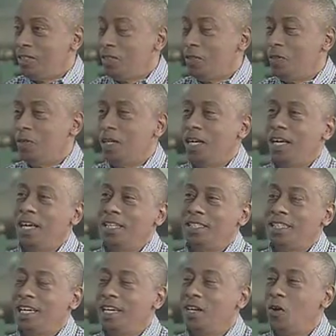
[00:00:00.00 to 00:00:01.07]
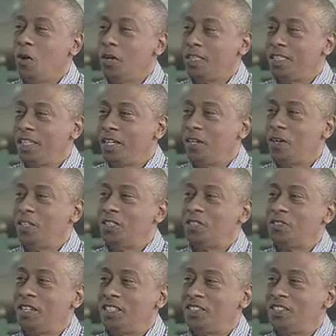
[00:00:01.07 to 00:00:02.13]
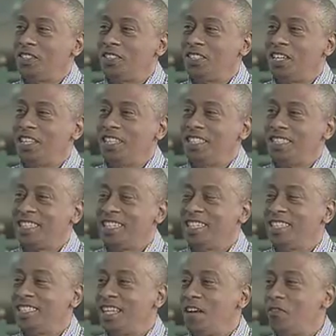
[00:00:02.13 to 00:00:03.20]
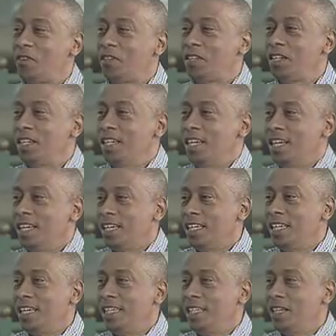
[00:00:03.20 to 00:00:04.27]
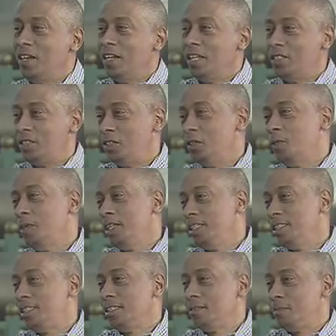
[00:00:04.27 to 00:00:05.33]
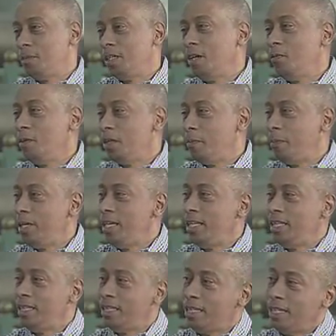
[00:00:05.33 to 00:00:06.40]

So tying horsehair on structures on the skin is never a good idea unless you're willing to put up with the pain